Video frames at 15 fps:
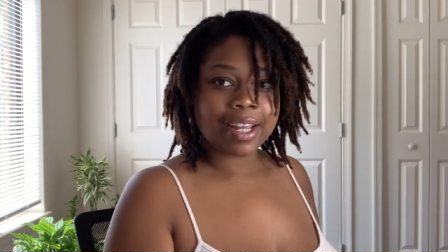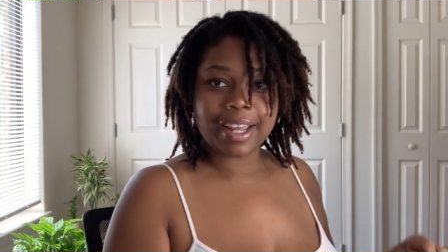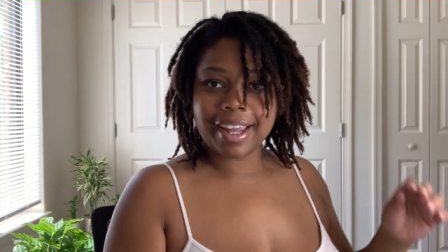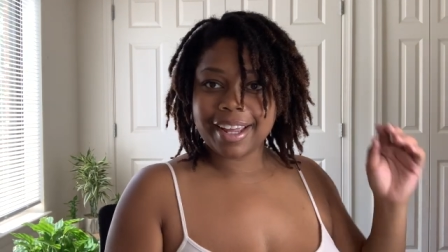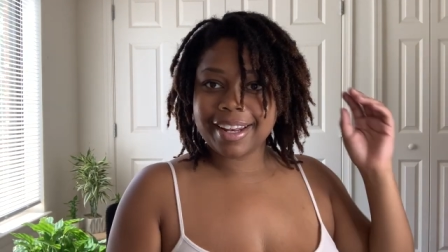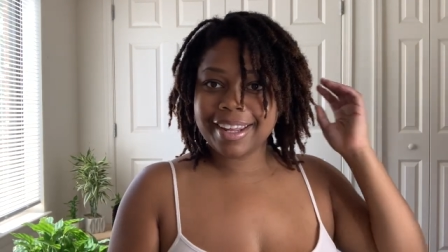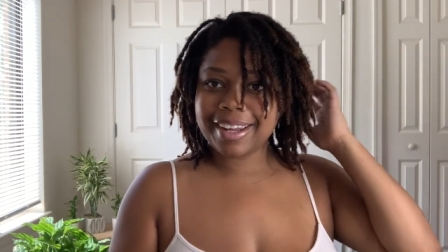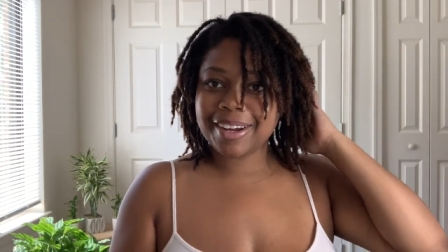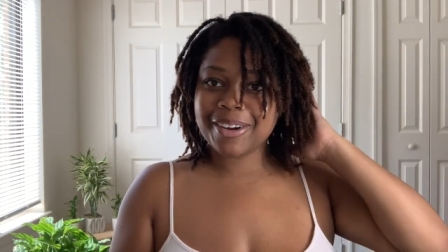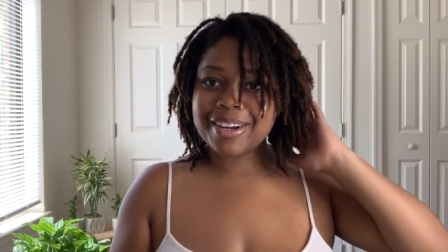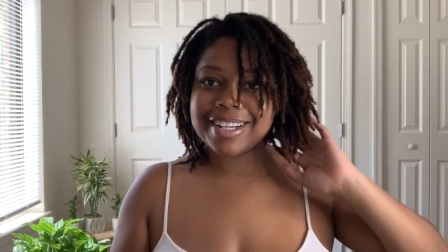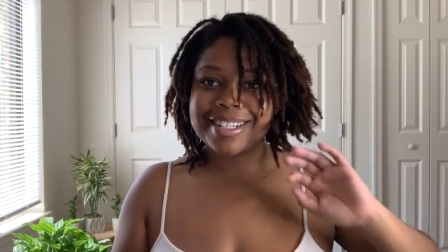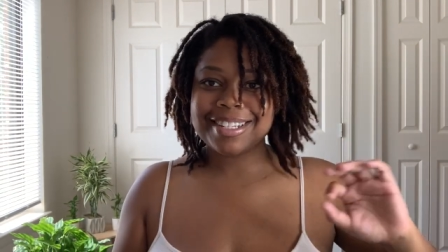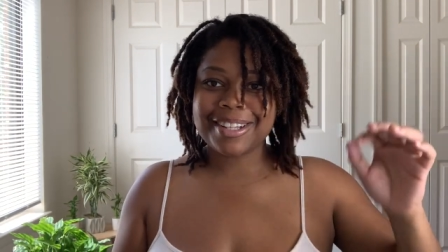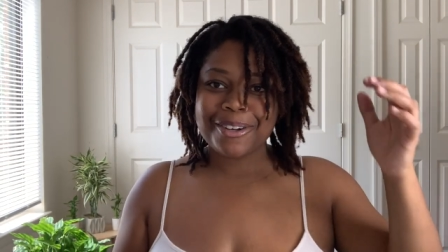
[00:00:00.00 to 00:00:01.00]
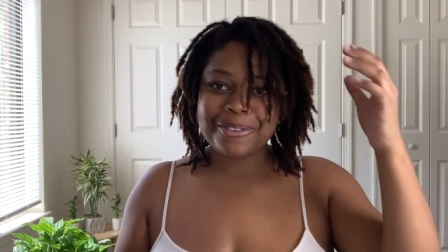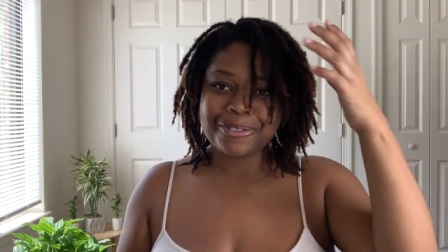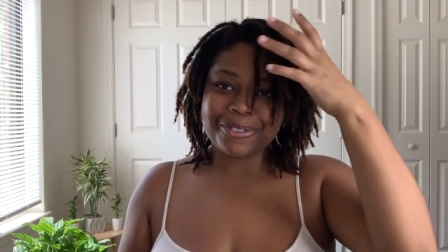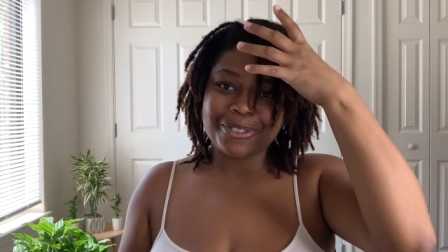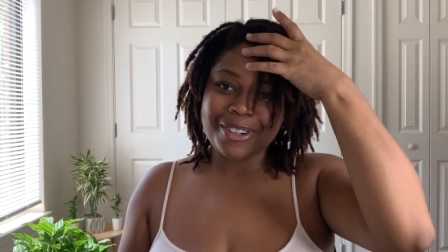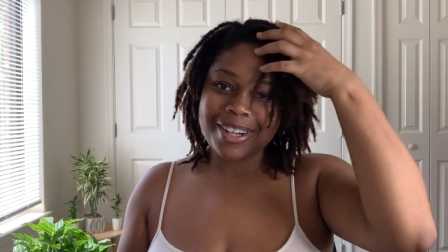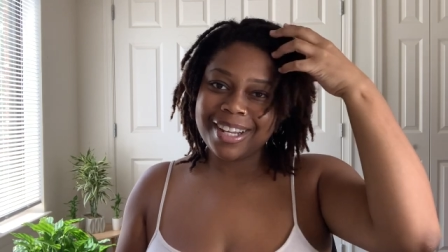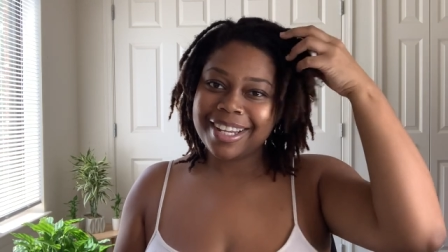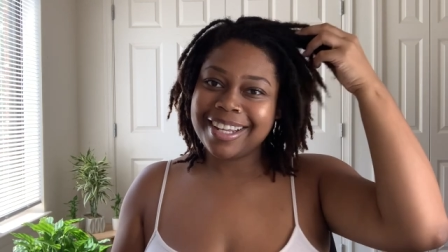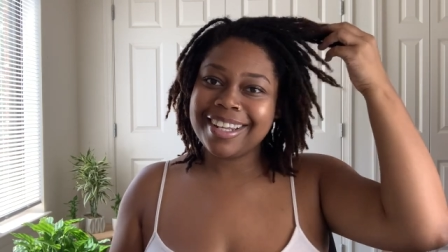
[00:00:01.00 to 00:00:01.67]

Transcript: And here is the front.